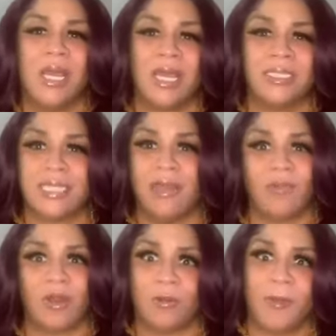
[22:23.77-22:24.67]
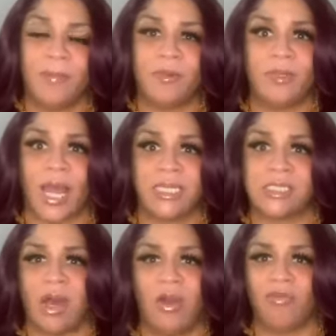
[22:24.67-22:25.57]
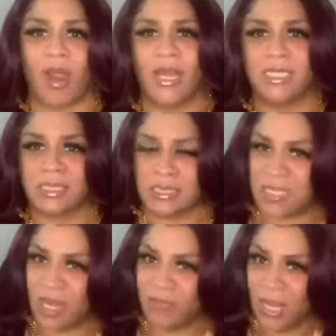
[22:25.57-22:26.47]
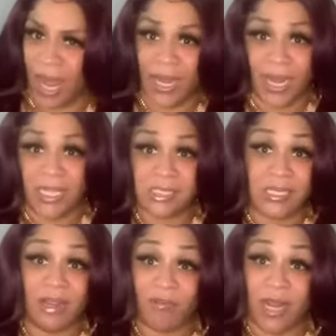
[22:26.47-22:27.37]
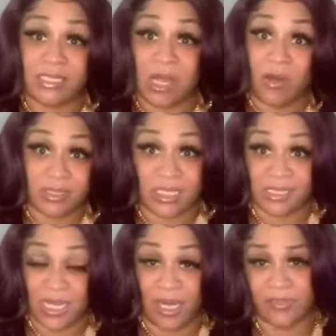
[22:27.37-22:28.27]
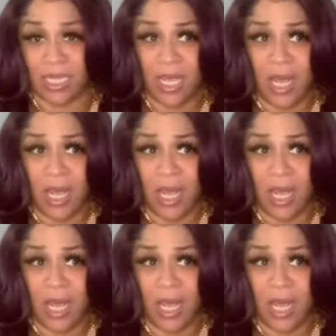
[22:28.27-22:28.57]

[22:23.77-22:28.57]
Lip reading: because they work with people like songwriters and stuff, and they write songs themselves. And